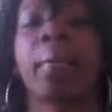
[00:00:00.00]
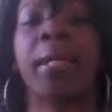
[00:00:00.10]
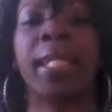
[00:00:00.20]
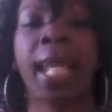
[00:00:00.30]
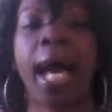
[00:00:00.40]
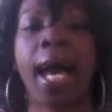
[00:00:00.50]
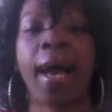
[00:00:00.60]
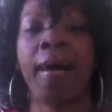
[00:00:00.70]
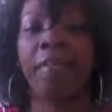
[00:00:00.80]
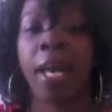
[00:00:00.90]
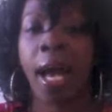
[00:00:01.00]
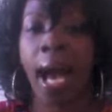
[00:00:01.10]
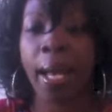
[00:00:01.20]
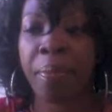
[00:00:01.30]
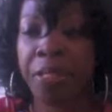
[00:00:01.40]
I'm alive.
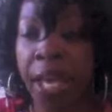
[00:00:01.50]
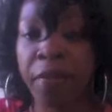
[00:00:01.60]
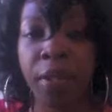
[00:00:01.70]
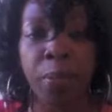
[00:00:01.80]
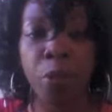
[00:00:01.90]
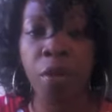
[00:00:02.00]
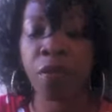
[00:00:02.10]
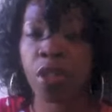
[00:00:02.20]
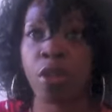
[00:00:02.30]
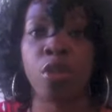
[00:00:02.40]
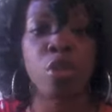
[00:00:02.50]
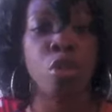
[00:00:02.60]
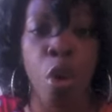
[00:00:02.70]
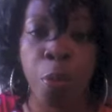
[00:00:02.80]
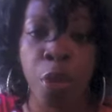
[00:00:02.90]
I am thankful. I'm grateful. So as soon as
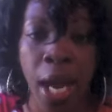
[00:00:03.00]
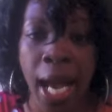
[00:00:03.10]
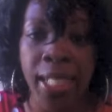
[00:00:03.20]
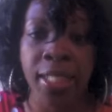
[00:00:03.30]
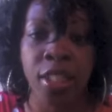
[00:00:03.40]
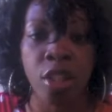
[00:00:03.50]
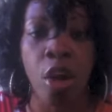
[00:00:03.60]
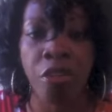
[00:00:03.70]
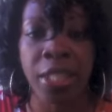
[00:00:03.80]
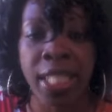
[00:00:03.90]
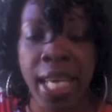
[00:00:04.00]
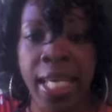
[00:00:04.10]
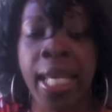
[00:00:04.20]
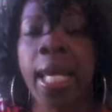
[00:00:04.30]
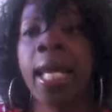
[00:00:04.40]
you open your eyes to start the
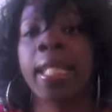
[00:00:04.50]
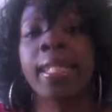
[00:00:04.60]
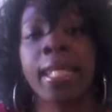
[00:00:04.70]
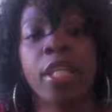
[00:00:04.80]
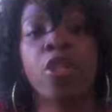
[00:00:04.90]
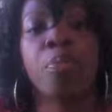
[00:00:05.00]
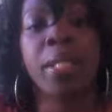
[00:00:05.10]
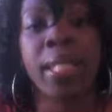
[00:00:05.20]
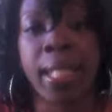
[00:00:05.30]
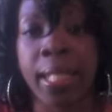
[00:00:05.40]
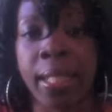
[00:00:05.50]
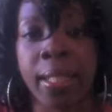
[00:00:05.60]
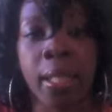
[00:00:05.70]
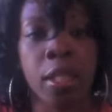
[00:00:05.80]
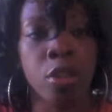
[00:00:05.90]
day, then you
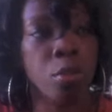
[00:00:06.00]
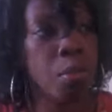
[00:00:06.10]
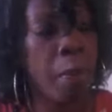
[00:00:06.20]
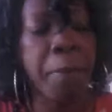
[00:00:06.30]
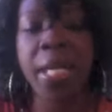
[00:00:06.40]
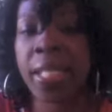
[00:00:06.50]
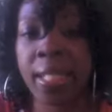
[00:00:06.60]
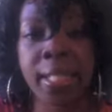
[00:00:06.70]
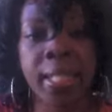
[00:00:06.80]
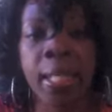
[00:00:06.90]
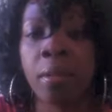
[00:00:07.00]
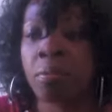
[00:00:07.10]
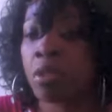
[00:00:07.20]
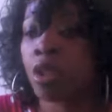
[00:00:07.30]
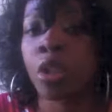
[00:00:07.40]
immediately
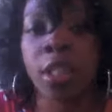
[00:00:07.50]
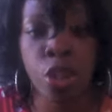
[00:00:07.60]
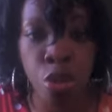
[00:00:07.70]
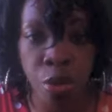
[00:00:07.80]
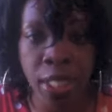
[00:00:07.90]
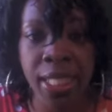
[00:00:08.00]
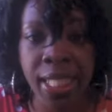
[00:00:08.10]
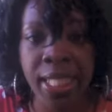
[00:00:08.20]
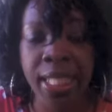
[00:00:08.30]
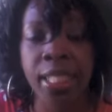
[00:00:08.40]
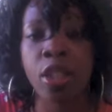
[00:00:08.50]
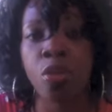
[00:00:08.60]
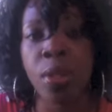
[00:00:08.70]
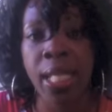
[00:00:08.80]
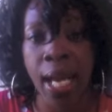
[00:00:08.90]
drink 16 to
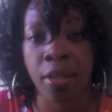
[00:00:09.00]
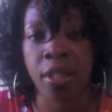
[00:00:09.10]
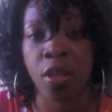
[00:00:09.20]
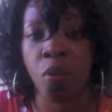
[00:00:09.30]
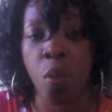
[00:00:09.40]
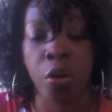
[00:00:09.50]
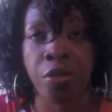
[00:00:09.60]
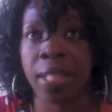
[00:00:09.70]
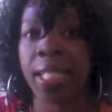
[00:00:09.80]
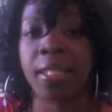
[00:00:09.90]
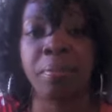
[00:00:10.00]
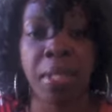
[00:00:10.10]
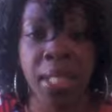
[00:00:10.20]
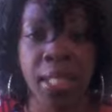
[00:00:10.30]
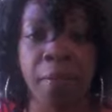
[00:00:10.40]
20 ounces of water. That's
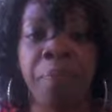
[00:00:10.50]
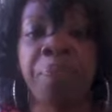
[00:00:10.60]
immediate.